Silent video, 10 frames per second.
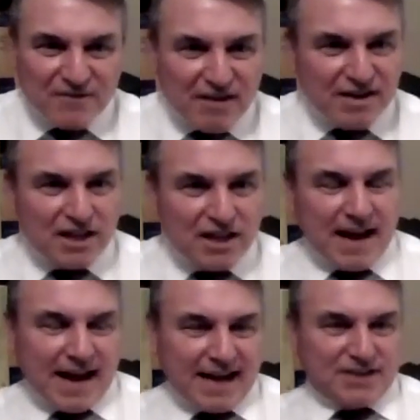very little
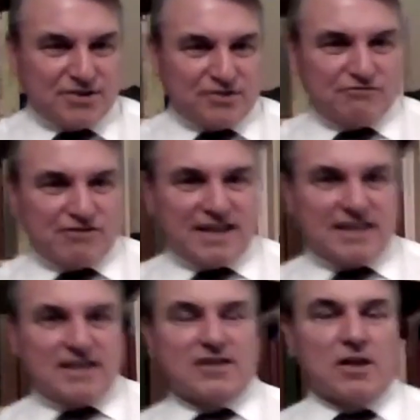about ancient
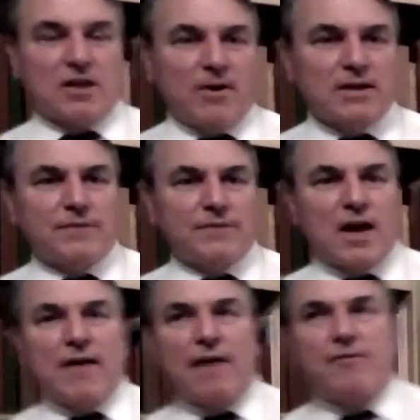Greece. So the point is, if, you,
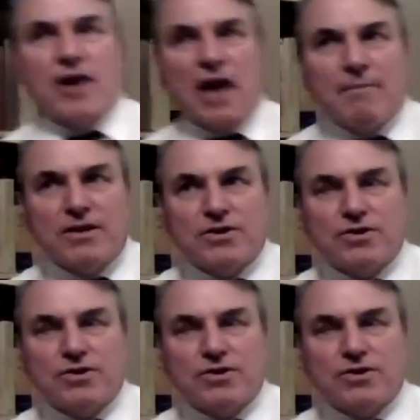if you're coming